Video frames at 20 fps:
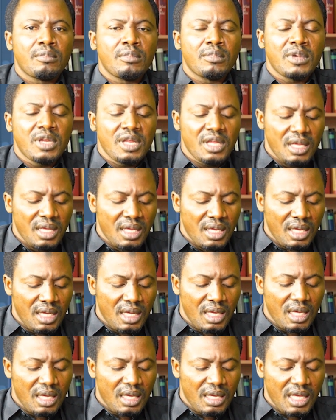
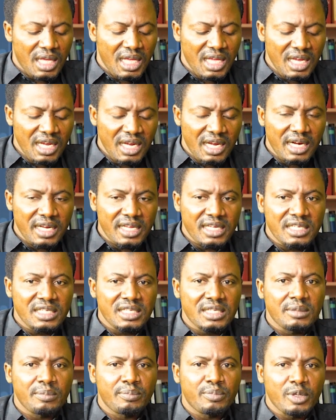the
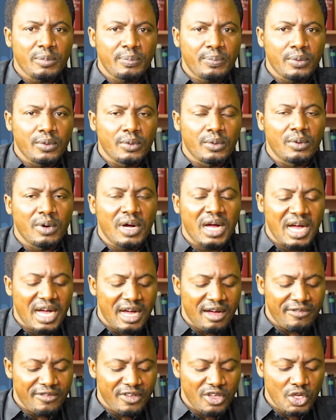English people
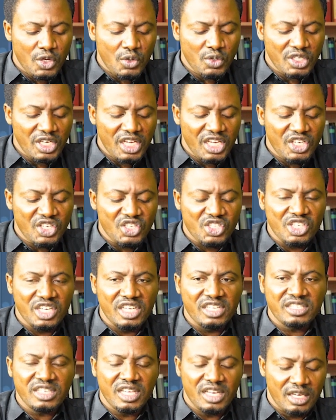have huge
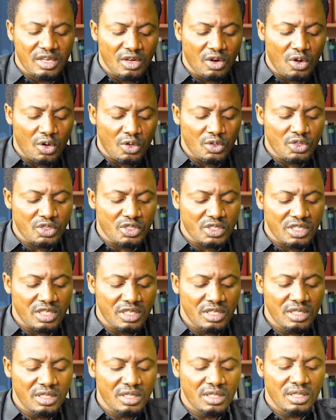interest in the
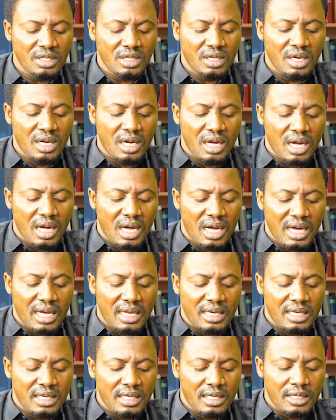country,
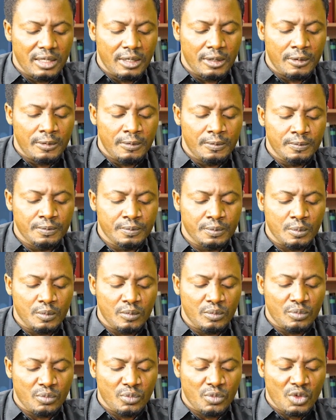and
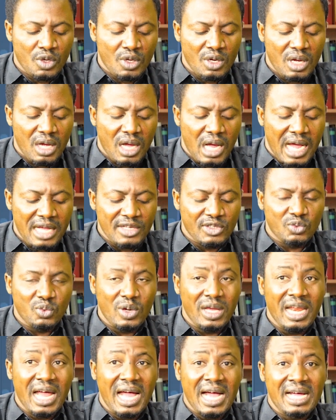as
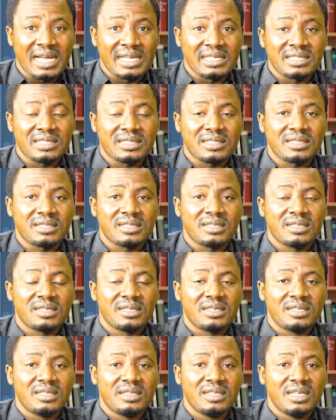well as
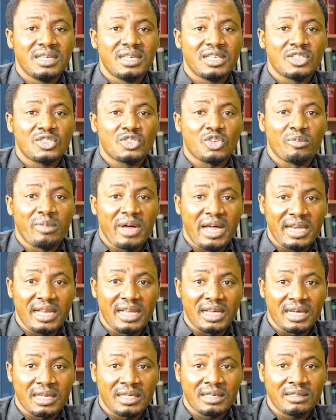the
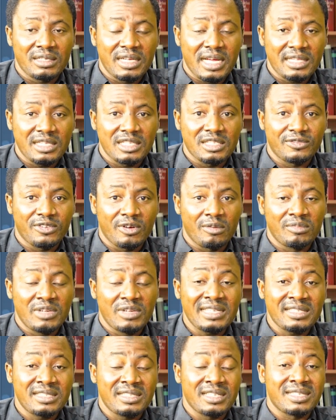Somalian, that's
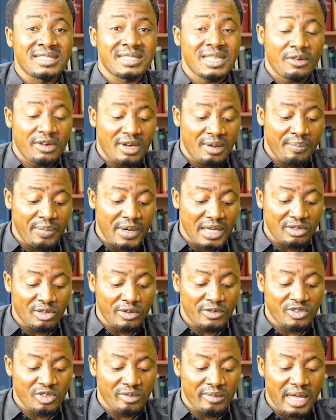the southern
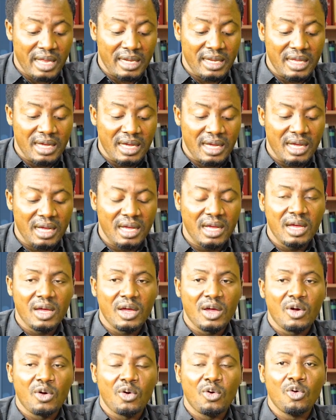part of Somalia,
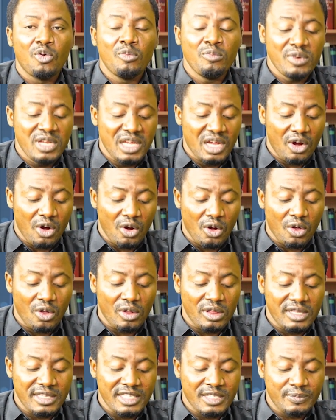whom they
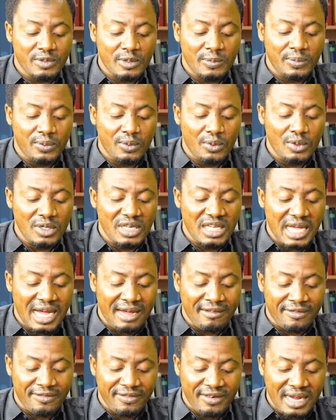call these people the
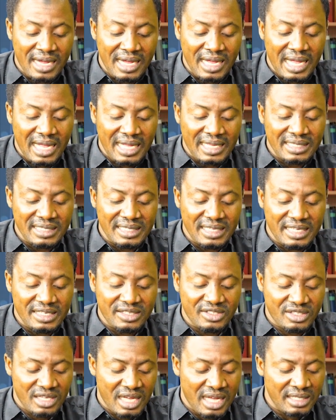Alfa and the
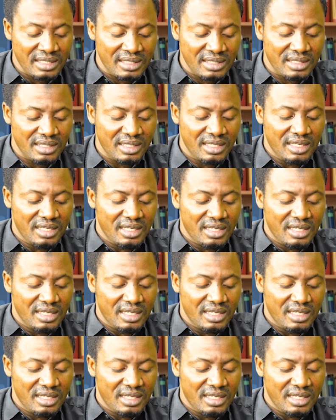Isas.